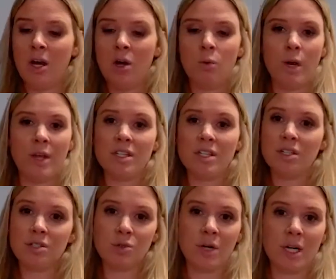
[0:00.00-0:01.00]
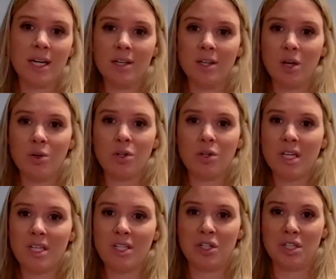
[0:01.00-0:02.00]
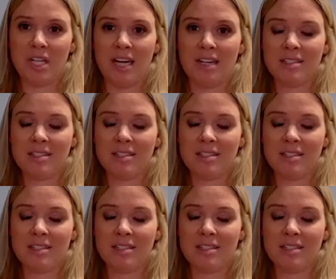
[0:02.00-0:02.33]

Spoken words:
whether you're storing it locally in your data